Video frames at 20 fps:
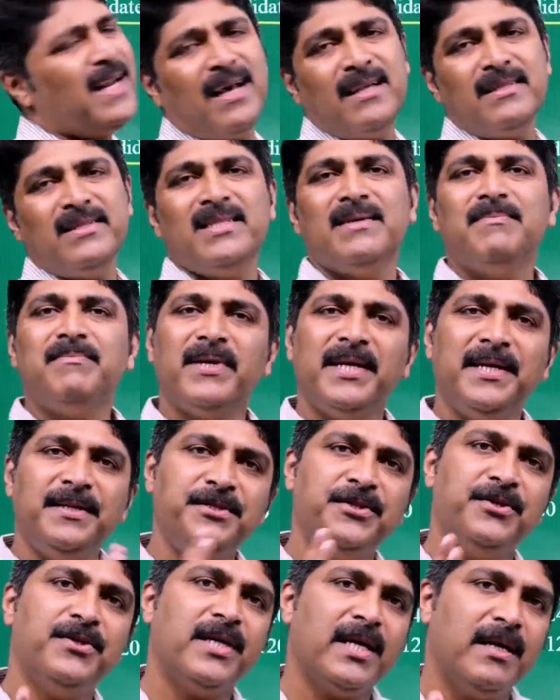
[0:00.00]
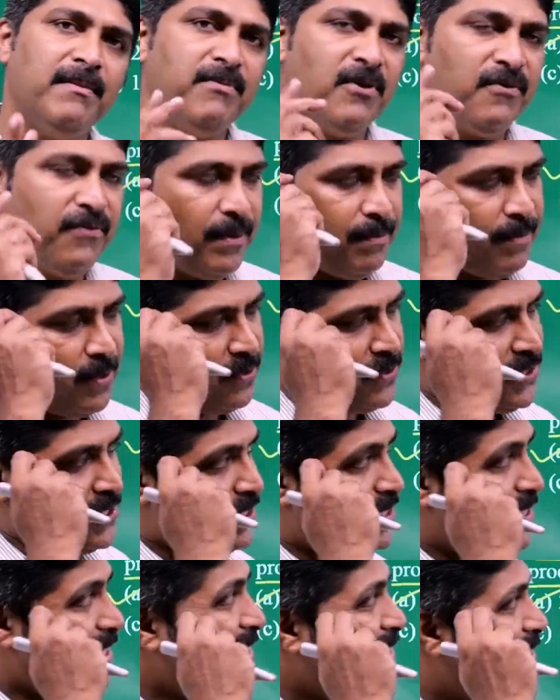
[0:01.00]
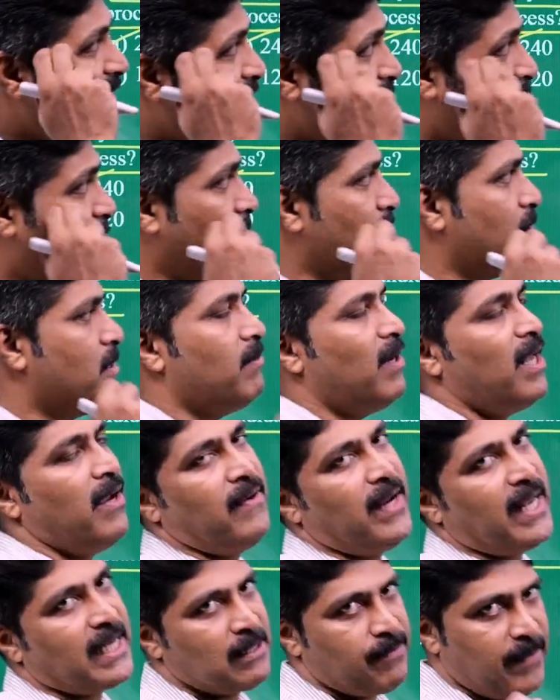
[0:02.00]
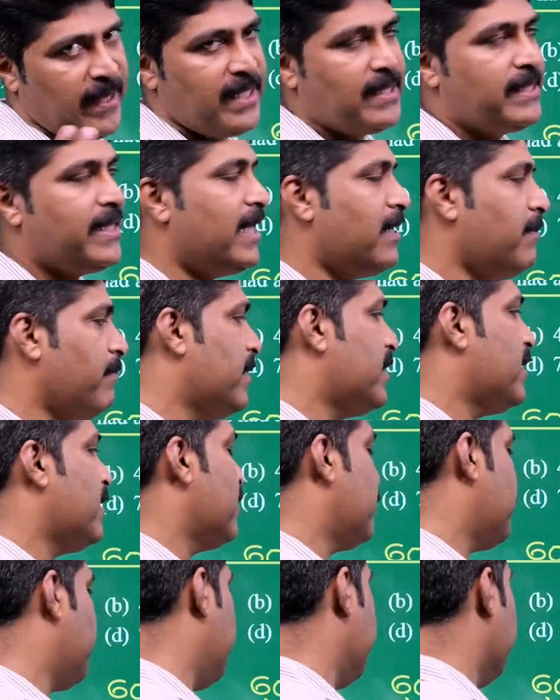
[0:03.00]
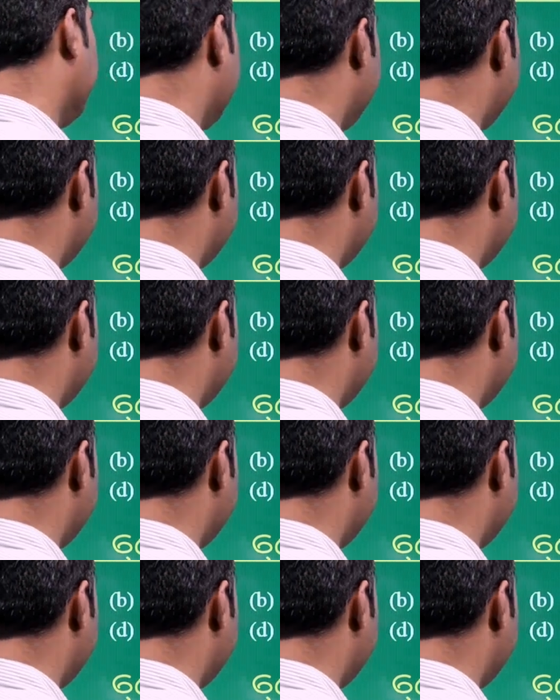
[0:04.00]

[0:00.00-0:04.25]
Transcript: are some ratio type of approaches easily possible. I will explain that method too.